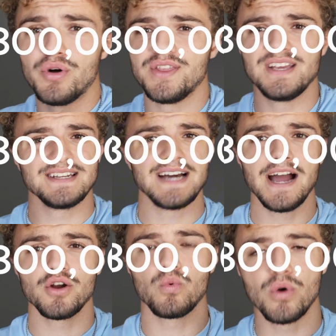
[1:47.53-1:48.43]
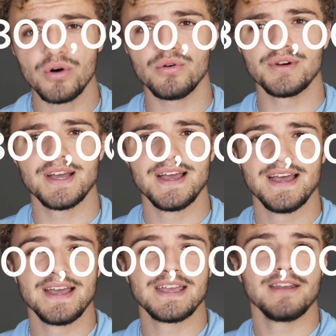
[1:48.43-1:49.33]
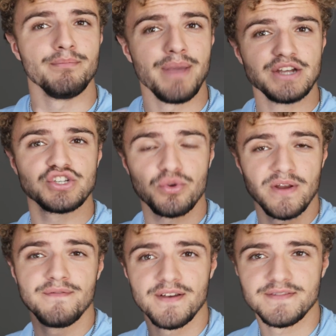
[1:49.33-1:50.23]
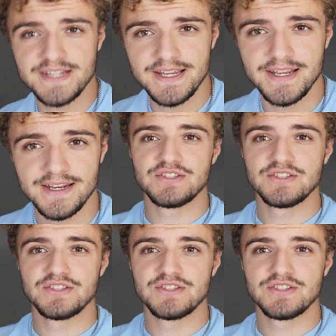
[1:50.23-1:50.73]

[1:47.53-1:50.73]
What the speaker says: in the entire world can bench 315.